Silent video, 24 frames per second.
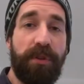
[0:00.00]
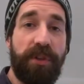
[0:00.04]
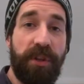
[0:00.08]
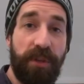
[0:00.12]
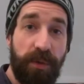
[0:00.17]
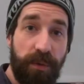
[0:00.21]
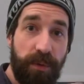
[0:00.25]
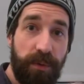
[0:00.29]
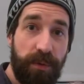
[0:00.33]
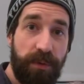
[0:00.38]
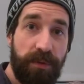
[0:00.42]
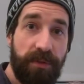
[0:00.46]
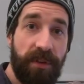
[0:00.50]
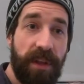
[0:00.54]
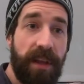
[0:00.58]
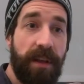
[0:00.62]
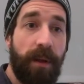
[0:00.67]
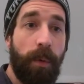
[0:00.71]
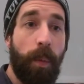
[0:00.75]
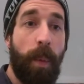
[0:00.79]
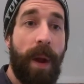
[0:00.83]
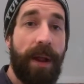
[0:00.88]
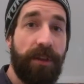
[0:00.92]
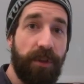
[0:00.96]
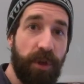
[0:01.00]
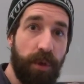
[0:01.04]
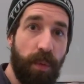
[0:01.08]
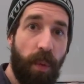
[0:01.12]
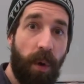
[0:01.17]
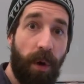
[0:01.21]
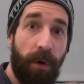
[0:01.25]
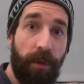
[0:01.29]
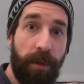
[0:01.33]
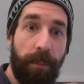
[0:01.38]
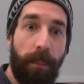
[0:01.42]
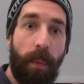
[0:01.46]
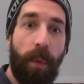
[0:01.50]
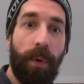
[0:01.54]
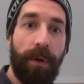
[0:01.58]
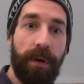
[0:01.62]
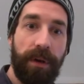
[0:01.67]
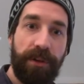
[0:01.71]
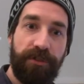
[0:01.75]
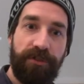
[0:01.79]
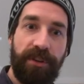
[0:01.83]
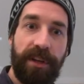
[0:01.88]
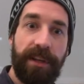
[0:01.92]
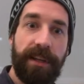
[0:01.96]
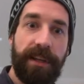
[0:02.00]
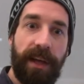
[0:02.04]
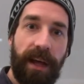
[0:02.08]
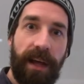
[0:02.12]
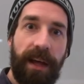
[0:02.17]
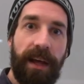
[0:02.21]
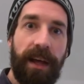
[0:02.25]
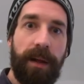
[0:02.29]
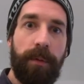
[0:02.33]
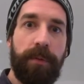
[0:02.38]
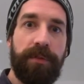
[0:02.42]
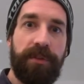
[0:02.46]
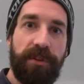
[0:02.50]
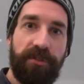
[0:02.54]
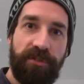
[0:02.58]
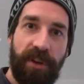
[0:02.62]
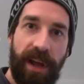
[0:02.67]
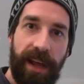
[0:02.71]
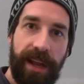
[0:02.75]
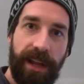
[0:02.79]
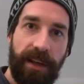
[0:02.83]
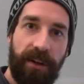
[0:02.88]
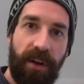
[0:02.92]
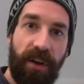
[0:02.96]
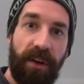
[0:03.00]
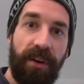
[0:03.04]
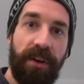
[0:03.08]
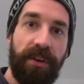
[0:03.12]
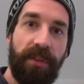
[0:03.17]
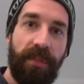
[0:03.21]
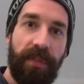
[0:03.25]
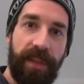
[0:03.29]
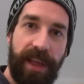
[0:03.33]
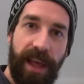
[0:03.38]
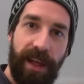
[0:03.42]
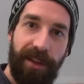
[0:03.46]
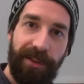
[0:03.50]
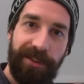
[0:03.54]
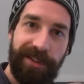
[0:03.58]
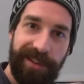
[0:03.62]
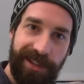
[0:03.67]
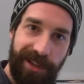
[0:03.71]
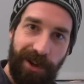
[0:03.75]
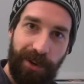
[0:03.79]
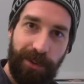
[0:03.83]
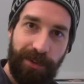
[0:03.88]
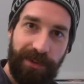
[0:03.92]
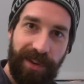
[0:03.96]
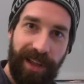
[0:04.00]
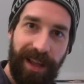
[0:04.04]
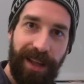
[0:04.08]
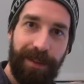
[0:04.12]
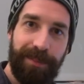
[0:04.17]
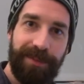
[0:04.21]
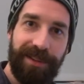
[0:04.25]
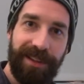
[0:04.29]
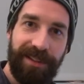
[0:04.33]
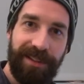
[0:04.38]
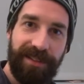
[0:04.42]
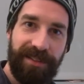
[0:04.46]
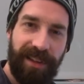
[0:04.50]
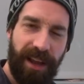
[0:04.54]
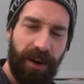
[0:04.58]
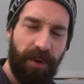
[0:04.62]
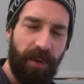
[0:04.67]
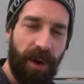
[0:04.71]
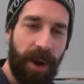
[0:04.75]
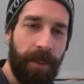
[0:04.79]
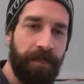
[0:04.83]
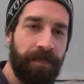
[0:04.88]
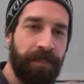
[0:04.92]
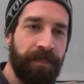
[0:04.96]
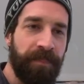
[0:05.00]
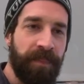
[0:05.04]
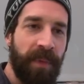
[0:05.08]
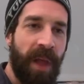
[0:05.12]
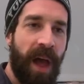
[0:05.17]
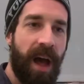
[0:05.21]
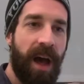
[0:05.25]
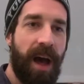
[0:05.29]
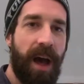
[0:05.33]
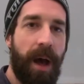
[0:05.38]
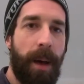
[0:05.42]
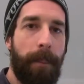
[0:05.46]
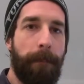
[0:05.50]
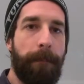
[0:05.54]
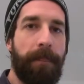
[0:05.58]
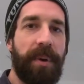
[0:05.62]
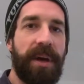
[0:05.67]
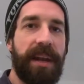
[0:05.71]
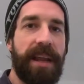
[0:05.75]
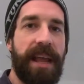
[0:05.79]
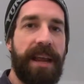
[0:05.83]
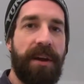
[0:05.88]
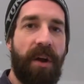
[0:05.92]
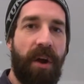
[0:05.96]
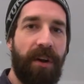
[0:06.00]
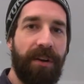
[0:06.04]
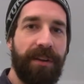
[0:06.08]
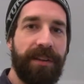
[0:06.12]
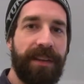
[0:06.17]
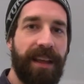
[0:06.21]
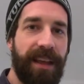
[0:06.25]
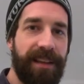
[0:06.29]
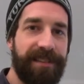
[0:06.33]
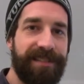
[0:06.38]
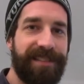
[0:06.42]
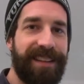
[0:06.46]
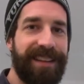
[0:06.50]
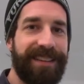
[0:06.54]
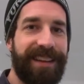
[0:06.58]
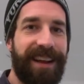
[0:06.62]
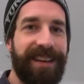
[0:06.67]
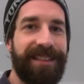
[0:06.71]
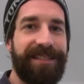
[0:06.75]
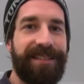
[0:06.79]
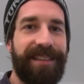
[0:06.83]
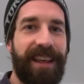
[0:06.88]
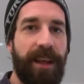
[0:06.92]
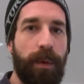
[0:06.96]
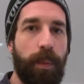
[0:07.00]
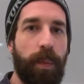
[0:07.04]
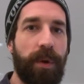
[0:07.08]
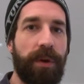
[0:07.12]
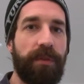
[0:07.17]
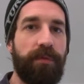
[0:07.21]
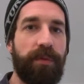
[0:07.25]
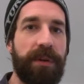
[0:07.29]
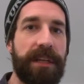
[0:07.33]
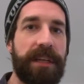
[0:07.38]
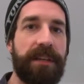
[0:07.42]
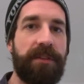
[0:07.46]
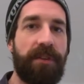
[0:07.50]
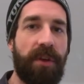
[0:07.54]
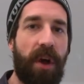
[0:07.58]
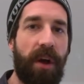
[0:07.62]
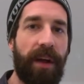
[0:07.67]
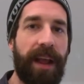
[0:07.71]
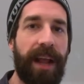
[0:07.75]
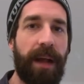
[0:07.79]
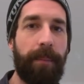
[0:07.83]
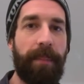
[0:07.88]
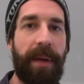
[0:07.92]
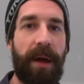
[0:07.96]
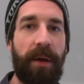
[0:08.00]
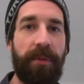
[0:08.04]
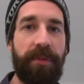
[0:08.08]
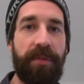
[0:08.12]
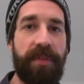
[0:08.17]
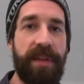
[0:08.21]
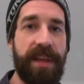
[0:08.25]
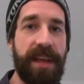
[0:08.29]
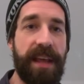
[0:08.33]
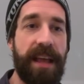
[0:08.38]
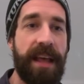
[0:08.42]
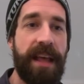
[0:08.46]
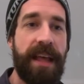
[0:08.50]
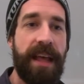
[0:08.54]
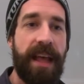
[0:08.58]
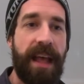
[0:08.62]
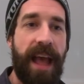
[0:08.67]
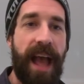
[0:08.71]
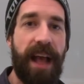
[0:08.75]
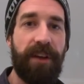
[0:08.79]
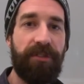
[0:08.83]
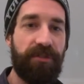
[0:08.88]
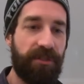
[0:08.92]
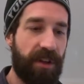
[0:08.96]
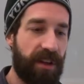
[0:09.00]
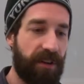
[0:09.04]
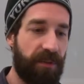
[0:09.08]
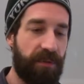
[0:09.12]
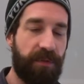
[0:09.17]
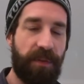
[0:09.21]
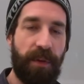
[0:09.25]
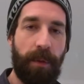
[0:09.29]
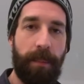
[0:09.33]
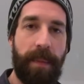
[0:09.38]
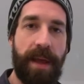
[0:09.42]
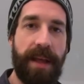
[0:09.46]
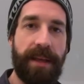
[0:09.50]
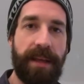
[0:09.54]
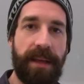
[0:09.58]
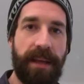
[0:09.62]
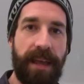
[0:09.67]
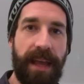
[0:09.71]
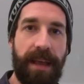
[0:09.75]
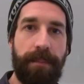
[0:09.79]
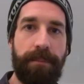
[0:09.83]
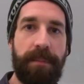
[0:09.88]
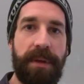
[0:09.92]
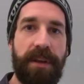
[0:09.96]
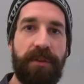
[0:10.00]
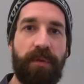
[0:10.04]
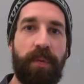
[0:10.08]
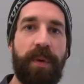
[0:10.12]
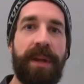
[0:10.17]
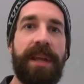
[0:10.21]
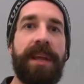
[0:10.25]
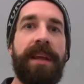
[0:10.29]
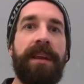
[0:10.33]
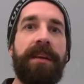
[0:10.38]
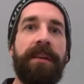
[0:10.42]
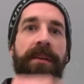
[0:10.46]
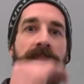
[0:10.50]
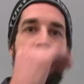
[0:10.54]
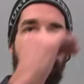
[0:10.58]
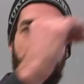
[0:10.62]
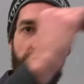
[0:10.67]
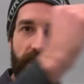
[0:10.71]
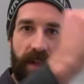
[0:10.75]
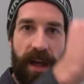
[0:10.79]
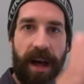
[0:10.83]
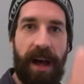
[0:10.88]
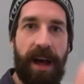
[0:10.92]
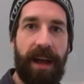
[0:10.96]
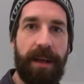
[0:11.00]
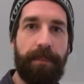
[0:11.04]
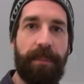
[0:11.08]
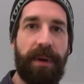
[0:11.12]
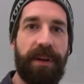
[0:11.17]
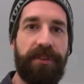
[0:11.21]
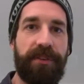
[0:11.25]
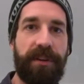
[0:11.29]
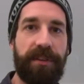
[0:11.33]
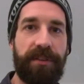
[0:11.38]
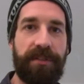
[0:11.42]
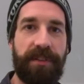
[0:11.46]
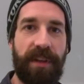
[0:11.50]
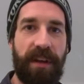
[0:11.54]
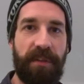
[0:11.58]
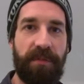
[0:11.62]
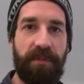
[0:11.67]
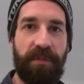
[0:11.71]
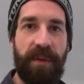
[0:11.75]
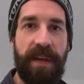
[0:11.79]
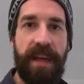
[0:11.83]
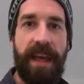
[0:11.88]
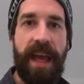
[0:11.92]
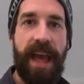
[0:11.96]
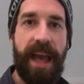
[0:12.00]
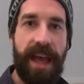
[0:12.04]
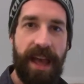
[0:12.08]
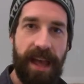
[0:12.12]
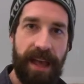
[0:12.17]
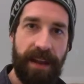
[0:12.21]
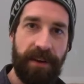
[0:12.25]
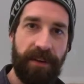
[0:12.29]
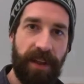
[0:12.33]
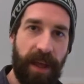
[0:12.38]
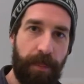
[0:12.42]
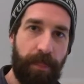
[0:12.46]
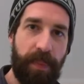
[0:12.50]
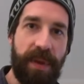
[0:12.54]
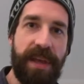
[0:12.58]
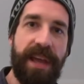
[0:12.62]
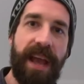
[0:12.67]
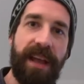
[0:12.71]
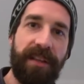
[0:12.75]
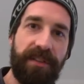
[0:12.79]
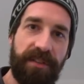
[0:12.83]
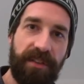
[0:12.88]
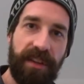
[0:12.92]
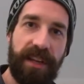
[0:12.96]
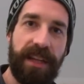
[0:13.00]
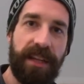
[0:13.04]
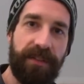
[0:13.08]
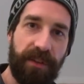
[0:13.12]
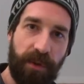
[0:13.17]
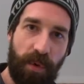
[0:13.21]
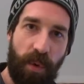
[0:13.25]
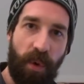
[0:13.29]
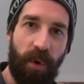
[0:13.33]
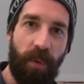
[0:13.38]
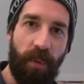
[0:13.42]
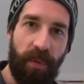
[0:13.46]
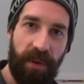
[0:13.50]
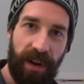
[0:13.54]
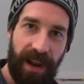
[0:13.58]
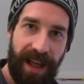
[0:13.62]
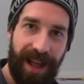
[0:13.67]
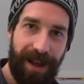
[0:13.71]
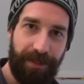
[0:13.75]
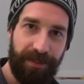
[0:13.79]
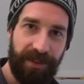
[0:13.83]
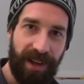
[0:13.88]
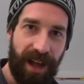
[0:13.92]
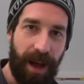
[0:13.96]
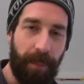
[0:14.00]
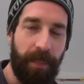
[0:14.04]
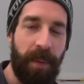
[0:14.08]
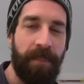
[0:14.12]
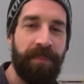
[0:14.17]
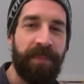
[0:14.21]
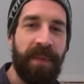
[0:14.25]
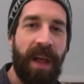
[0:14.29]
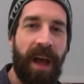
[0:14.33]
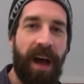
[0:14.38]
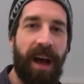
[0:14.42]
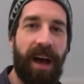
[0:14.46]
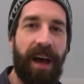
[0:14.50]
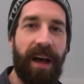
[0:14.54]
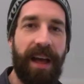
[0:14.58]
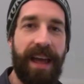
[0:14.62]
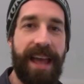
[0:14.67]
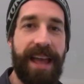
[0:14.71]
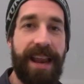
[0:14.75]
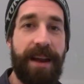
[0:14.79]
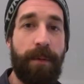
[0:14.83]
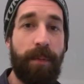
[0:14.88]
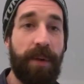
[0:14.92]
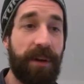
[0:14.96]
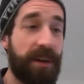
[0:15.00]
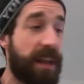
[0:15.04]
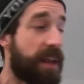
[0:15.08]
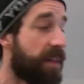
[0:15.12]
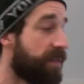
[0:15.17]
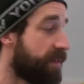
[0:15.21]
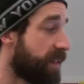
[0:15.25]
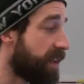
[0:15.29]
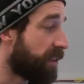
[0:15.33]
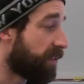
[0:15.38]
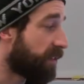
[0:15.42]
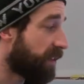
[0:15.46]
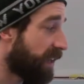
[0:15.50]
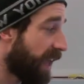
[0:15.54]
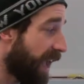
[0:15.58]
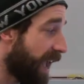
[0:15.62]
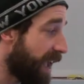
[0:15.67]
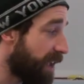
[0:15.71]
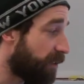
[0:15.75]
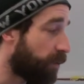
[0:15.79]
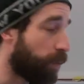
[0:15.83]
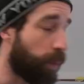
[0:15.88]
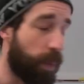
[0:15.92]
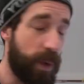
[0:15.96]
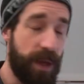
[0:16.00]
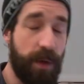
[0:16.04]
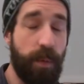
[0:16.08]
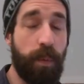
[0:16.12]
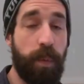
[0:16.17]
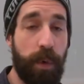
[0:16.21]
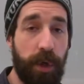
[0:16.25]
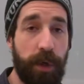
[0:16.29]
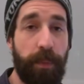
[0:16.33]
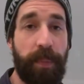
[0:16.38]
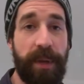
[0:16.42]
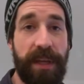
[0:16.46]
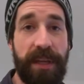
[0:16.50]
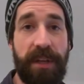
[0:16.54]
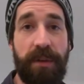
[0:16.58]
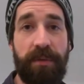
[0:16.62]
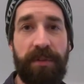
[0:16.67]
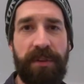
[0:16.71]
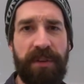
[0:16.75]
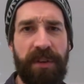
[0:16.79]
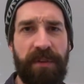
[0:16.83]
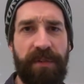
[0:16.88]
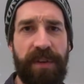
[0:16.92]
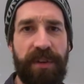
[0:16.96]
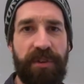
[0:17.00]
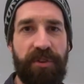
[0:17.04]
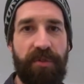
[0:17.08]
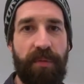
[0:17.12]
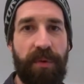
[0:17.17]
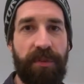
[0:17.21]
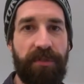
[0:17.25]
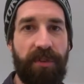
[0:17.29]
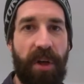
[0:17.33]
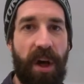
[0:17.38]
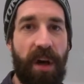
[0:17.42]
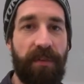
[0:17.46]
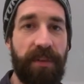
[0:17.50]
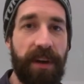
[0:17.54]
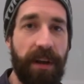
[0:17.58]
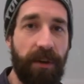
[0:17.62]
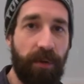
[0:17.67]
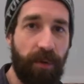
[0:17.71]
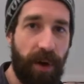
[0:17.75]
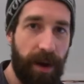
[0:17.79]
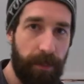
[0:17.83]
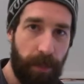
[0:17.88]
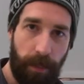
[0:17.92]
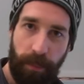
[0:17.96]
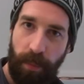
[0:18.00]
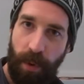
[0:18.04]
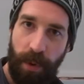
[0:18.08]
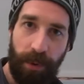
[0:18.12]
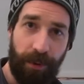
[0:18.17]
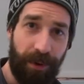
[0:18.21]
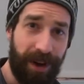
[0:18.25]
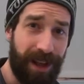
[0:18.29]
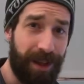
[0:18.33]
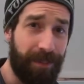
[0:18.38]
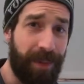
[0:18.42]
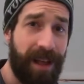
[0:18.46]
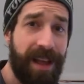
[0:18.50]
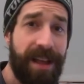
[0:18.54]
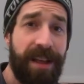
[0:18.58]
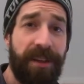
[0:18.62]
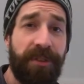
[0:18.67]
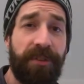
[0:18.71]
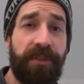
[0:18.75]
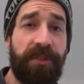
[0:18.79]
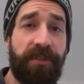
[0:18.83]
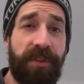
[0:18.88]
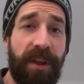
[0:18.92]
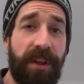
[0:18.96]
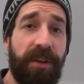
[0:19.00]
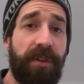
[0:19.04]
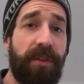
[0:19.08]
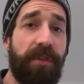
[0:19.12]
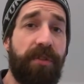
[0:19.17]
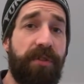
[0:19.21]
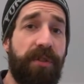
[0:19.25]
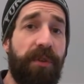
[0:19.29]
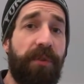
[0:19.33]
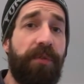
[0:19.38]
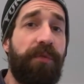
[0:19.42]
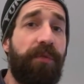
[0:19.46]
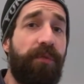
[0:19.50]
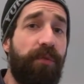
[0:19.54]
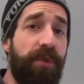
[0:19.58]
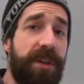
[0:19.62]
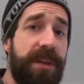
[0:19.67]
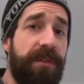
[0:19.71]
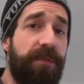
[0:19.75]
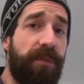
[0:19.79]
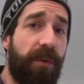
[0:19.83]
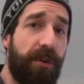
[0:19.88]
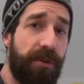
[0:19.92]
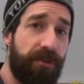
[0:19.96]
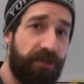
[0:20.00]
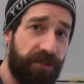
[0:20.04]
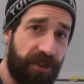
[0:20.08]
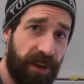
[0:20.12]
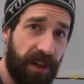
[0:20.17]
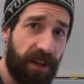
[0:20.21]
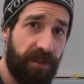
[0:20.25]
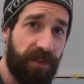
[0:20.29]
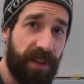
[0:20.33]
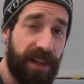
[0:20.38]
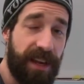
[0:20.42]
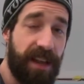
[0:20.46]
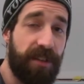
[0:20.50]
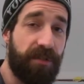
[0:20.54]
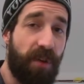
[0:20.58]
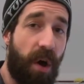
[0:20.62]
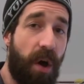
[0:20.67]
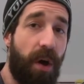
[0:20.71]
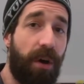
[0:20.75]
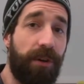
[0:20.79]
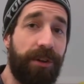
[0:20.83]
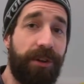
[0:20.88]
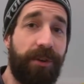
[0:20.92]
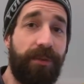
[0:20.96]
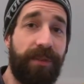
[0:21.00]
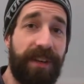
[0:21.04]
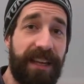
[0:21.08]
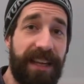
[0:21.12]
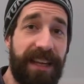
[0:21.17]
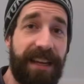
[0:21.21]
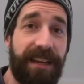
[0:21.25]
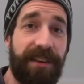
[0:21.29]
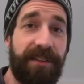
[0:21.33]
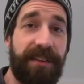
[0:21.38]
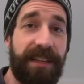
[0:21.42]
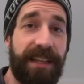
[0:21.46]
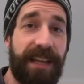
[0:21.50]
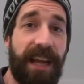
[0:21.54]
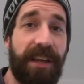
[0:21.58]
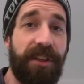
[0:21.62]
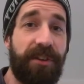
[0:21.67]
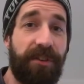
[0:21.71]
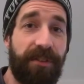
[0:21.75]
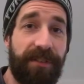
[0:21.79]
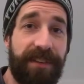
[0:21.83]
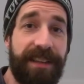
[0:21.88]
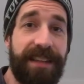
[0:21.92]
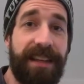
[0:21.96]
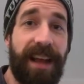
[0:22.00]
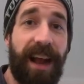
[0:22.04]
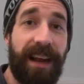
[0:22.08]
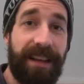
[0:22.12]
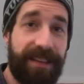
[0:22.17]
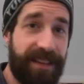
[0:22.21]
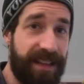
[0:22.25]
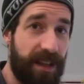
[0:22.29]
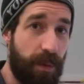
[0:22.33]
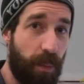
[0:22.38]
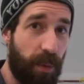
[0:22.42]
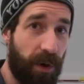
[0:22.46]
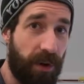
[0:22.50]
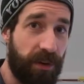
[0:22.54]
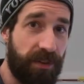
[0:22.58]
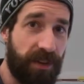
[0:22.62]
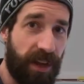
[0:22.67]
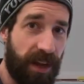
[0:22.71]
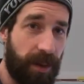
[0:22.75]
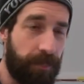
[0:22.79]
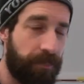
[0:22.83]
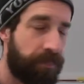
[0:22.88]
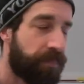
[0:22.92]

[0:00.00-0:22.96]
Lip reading: use when you are the more legit guy with the giant cart and the LTO tapes, etc. But in our case, like I said, we're really talking about the echelon of filmmaking in between the high budget stuff and the PA sitting in the corner of the laptop. And in this case, we would be using DaVinci Resolve. An incredible program. Still, the free version of it is all you need to get your DIT work done.